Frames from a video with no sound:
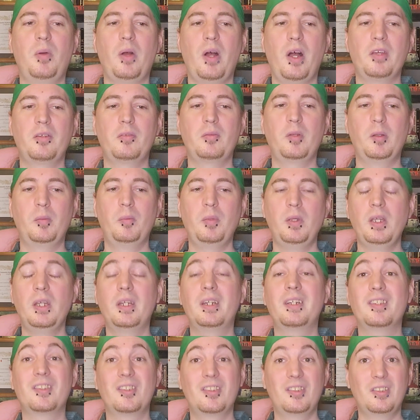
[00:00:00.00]
it could possibly
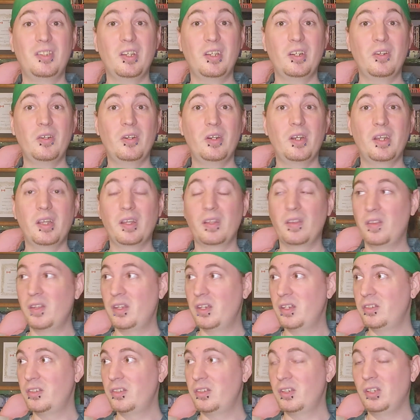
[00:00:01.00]
be considering
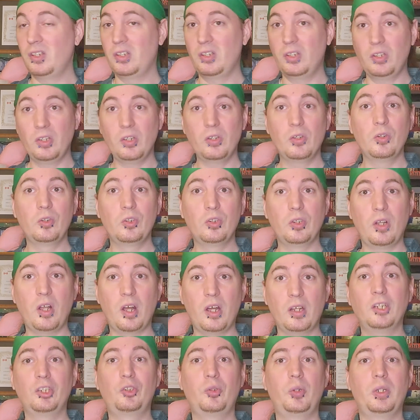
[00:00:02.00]
this huge
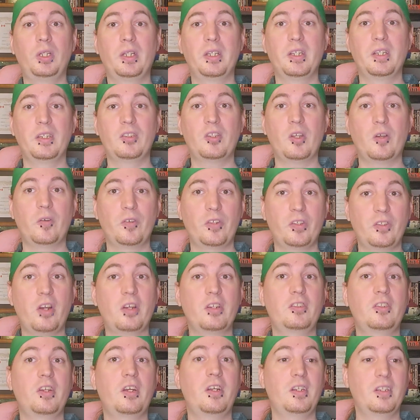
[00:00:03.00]
laundry list of
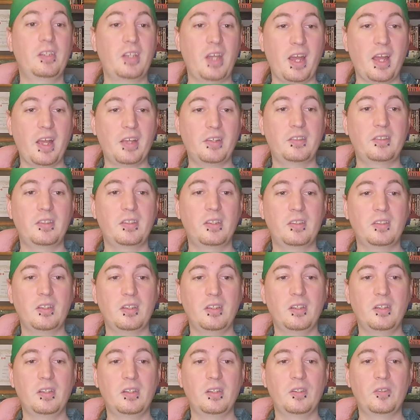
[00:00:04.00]
star-studded cast
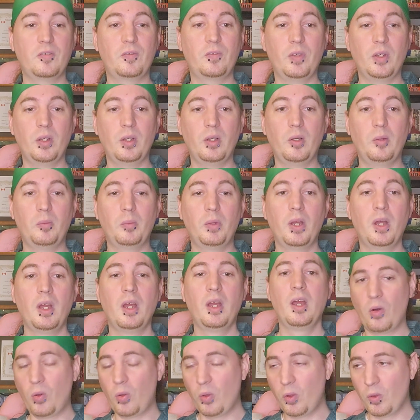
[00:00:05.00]
that's in this film.
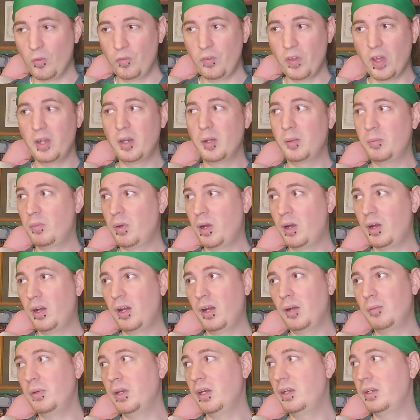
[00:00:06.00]
The whole Venom
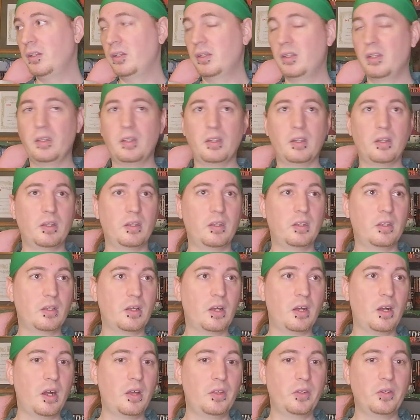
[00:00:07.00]
mob and
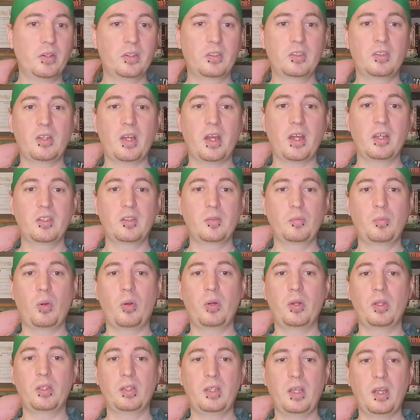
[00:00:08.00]
the other side
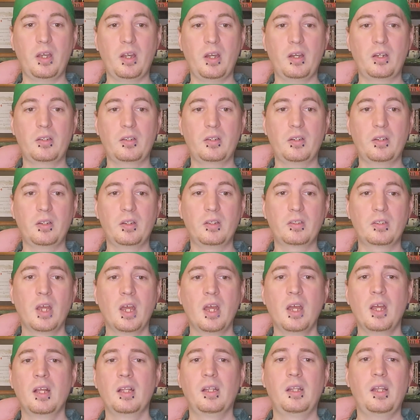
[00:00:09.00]
supporting characters
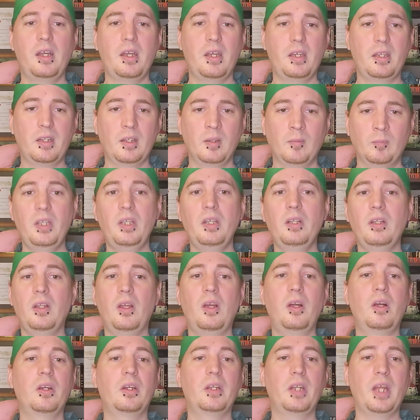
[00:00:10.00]
like T.
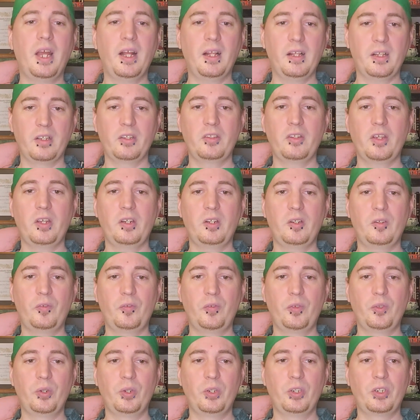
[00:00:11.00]
Long and Alexander
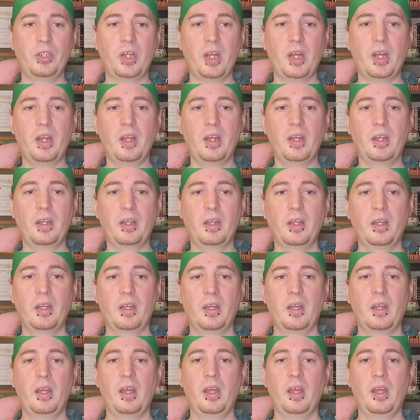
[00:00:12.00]
Fu Shang